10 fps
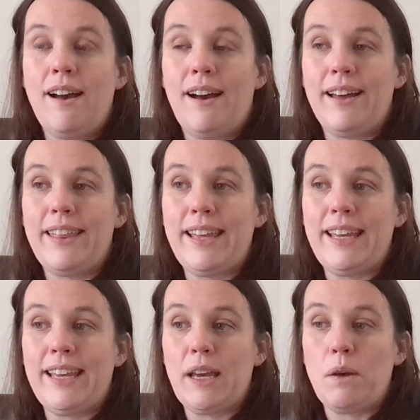I
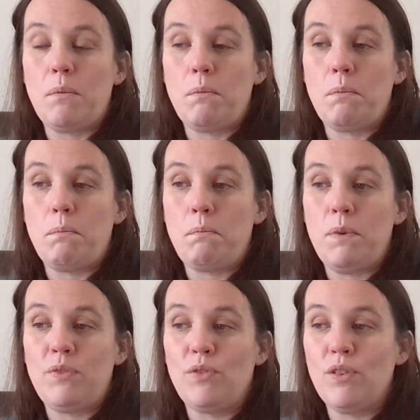think
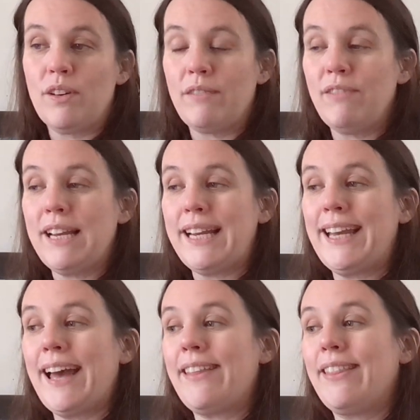before I really
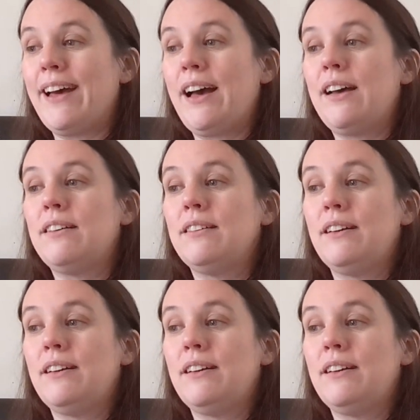get there,